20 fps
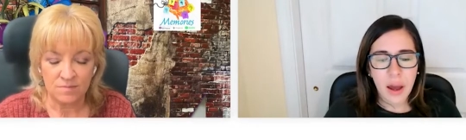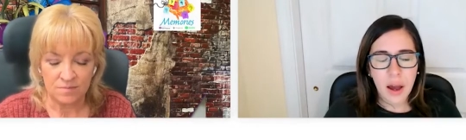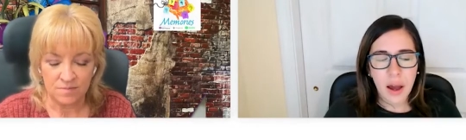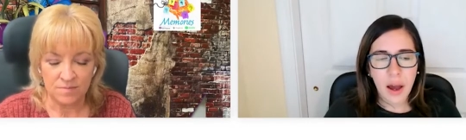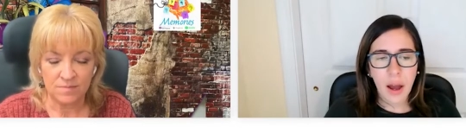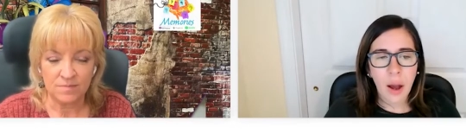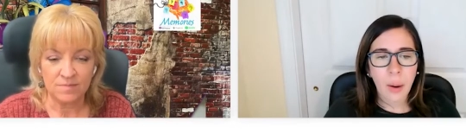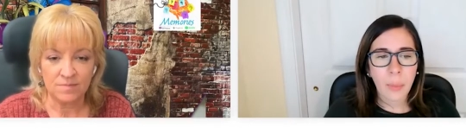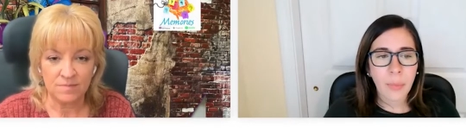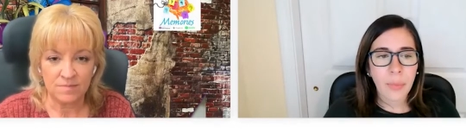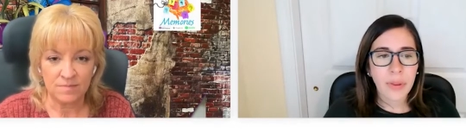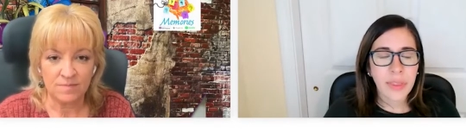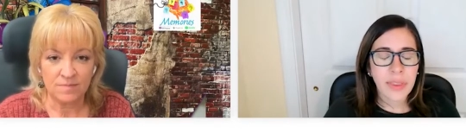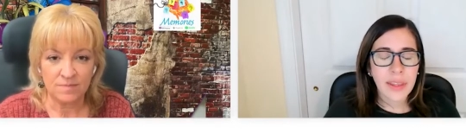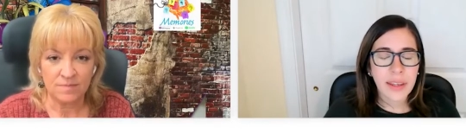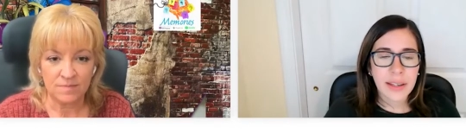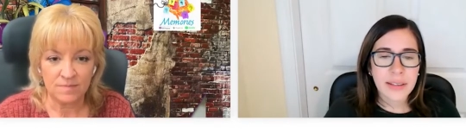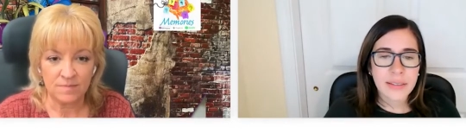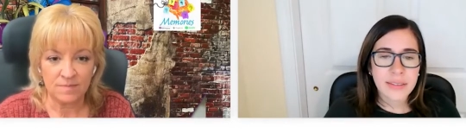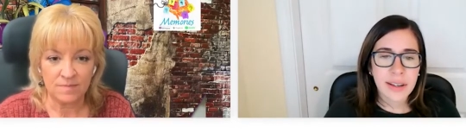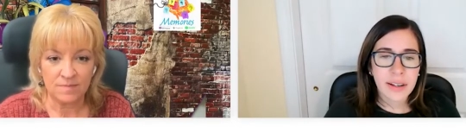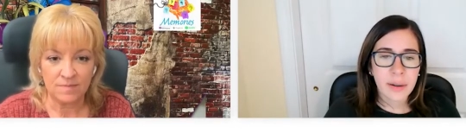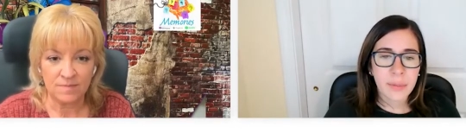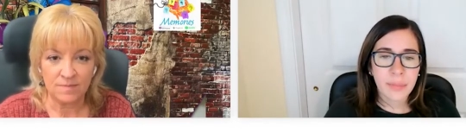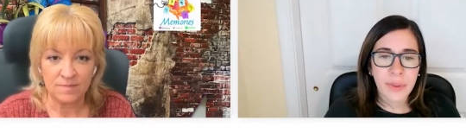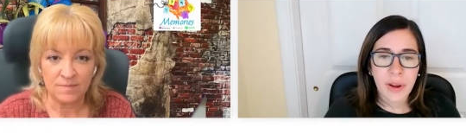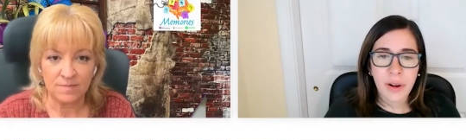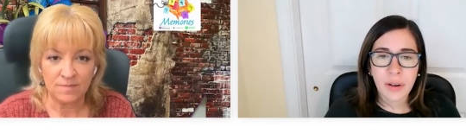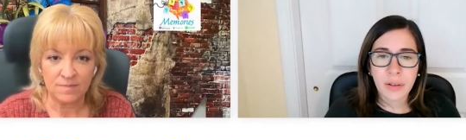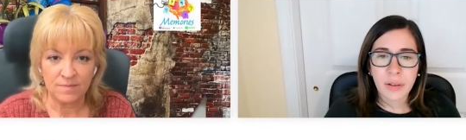Speaker 1: Um, and they can sign up
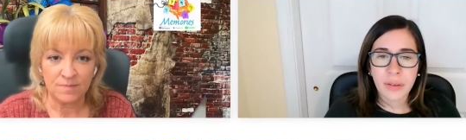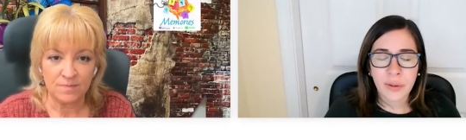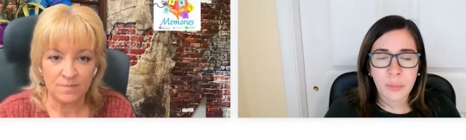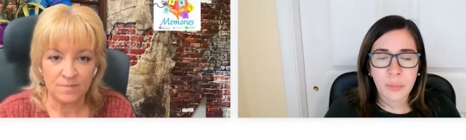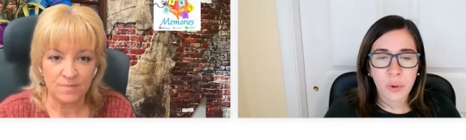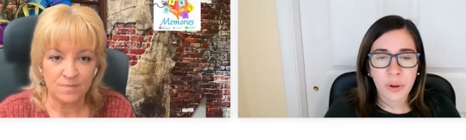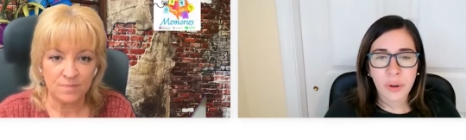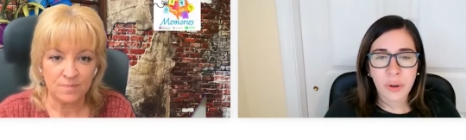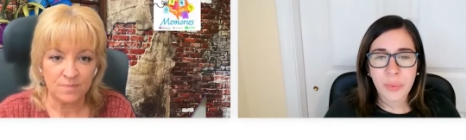there and learn more.